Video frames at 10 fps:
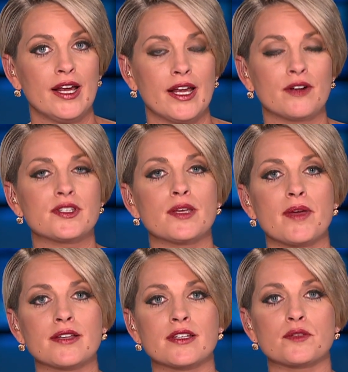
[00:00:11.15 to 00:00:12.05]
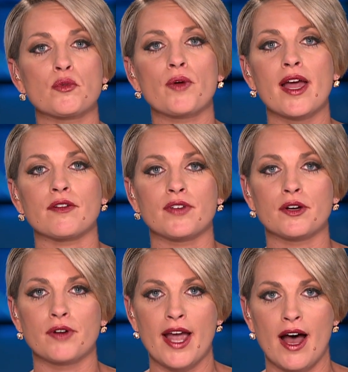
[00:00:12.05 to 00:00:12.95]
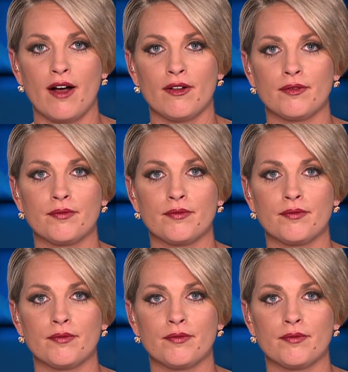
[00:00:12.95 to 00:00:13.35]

Here's CBS's Mireya Villarreal